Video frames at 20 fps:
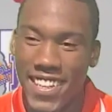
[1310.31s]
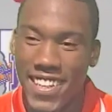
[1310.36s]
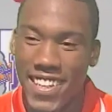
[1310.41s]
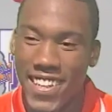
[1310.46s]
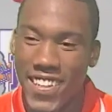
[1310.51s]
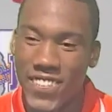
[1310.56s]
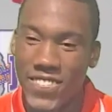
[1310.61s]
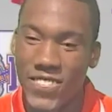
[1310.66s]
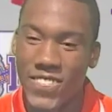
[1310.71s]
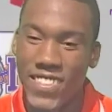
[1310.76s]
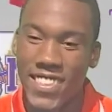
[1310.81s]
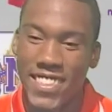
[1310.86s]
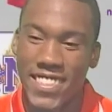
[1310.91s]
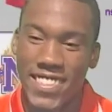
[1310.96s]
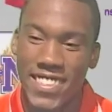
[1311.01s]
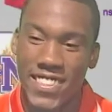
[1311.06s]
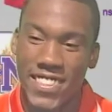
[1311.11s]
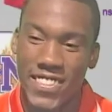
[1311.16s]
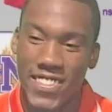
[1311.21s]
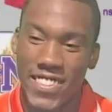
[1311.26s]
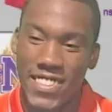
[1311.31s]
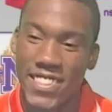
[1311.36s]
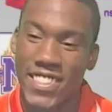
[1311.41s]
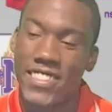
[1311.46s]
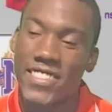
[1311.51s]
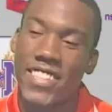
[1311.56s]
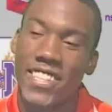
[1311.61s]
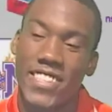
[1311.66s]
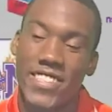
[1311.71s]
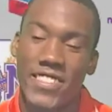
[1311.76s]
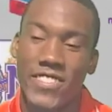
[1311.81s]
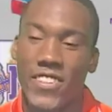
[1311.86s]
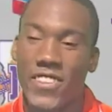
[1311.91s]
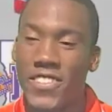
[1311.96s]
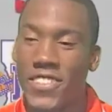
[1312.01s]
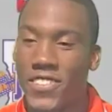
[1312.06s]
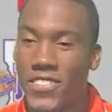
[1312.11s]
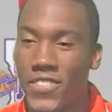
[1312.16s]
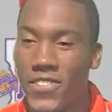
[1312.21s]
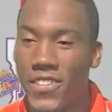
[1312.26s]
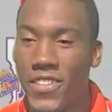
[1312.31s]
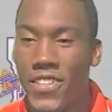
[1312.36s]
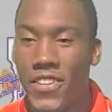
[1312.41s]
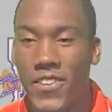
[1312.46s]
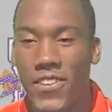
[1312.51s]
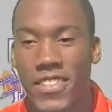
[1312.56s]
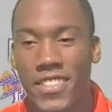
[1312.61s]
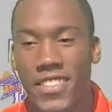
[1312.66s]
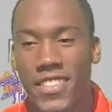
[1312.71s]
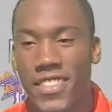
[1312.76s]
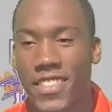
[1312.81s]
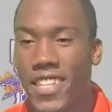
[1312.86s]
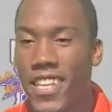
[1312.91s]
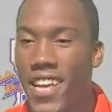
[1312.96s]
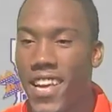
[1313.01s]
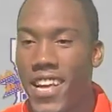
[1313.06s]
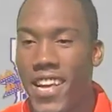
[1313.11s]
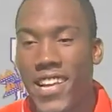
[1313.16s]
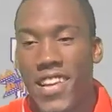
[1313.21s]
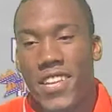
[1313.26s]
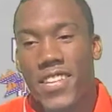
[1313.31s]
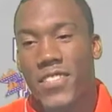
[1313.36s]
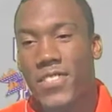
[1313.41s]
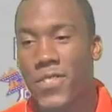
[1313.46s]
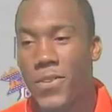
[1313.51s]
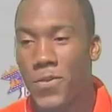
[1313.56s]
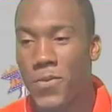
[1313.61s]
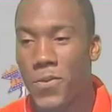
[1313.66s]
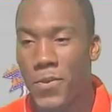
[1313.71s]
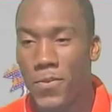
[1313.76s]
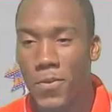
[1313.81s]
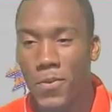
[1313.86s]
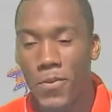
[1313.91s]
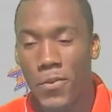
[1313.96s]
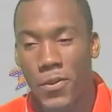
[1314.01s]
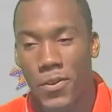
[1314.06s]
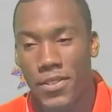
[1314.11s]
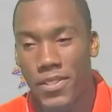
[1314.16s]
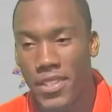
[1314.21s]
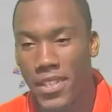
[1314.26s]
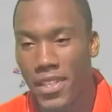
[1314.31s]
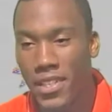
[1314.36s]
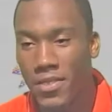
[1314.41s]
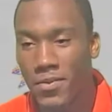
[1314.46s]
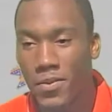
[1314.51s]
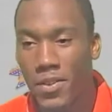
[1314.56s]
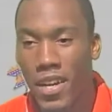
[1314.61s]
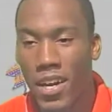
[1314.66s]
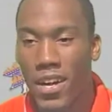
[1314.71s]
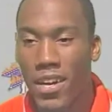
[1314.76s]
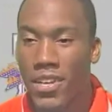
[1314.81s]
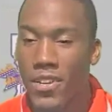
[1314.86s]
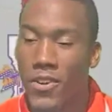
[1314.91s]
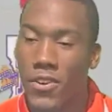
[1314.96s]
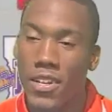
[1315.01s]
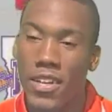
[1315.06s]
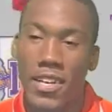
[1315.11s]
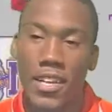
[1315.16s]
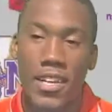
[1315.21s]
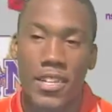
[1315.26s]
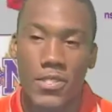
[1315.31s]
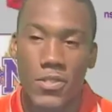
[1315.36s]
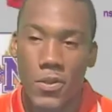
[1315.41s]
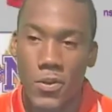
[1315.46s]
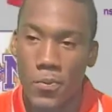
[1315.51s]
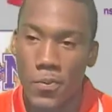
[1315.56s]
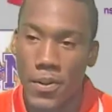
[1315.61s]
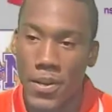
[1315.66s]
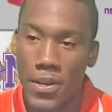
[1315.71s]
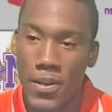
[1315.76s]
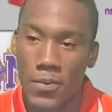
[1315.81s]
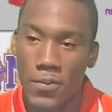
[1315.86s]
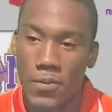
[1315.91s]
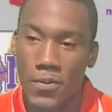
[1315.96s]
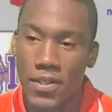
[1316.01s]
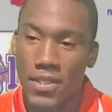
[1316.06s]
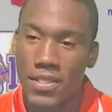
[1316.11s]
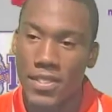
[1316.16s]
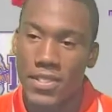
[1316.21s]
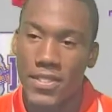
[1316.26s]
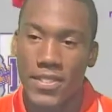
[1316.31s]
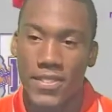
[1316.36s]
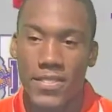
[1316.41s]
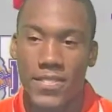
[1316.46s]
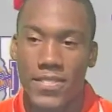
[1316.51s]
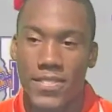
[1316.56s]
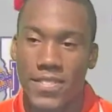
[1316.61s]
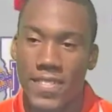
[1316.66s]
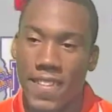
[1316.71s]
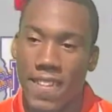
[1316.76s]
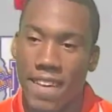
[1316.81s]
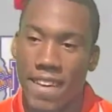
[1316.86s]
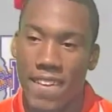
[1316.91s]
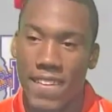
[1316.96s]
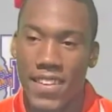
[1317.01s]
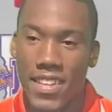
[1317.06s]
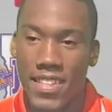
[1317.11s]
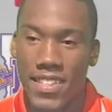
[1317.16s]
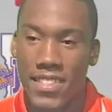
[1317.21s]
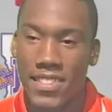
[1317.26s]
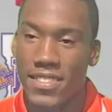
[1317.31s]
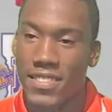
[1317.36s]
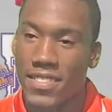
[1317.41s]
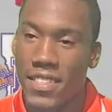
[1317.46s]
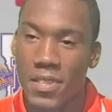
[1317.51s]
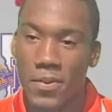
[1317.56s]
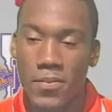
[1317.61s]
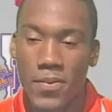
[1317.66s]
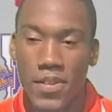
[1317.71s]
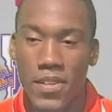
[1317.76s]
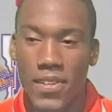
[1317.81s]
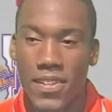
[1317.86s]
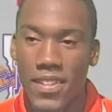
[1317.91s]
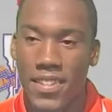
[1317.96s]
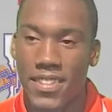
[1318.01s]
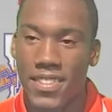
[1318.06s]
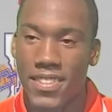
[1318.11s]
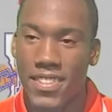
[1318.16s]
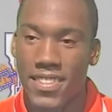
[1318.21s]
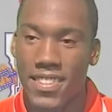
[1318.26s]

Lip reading: Yeah, a bunch. You know, it's hard to do, you know, because so many people want tickets, but you only can get so many, but, you know, it'd be all right.